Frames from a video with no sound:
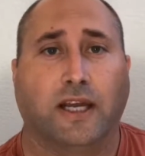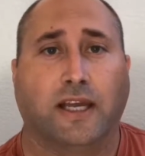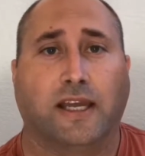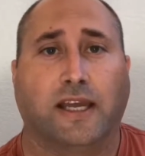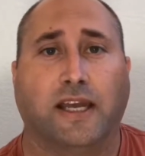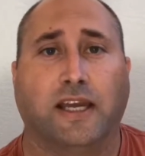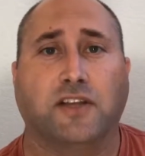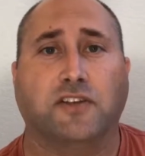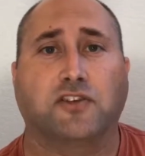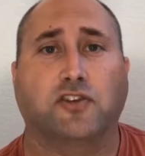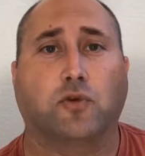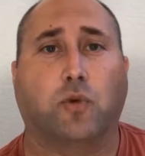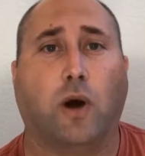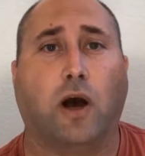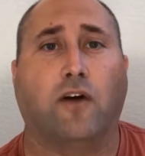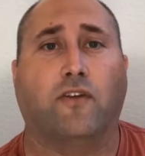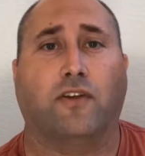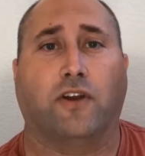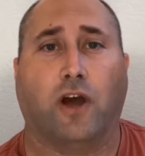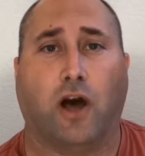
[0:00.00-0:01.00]
Kids
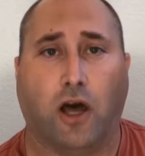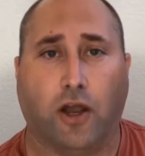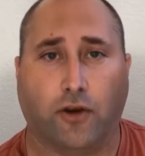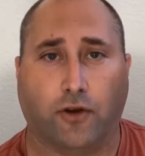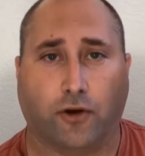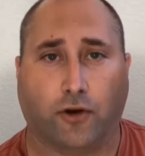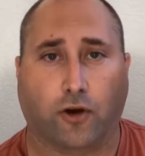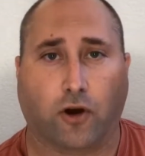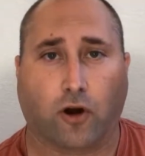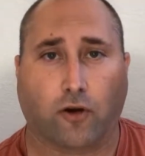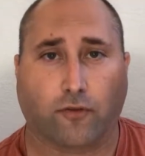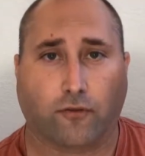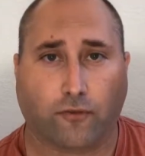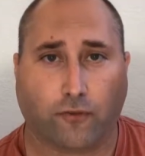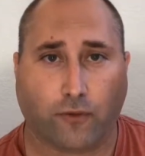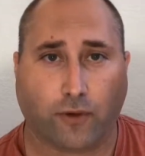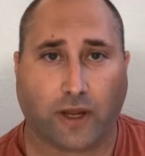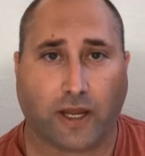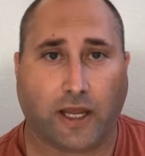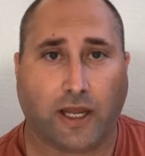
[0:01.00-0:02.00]
12 and under are
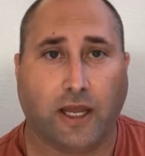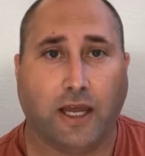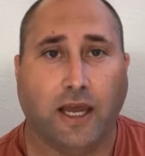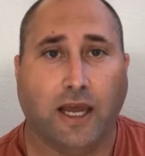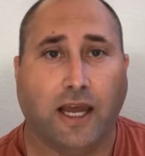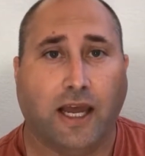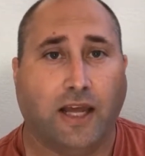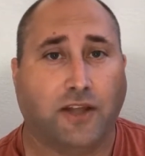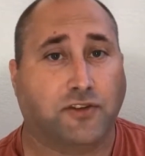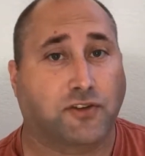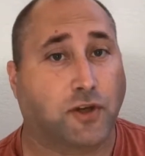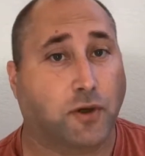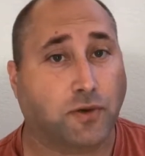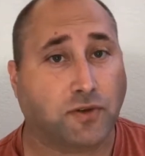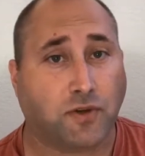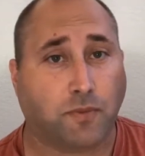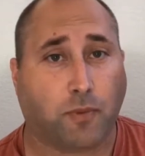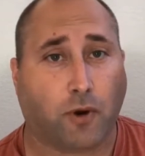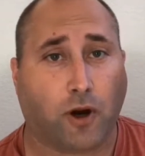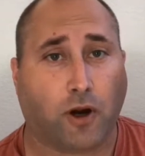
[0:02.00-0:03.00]
free, and so
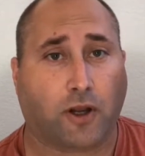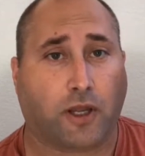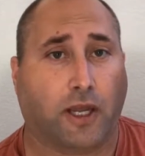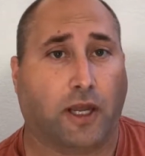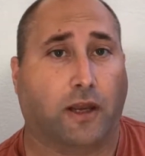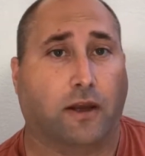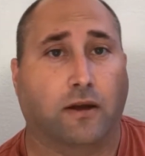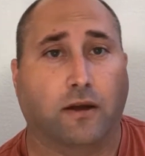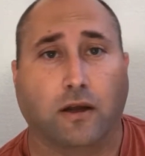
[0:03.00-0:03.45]
is the parking.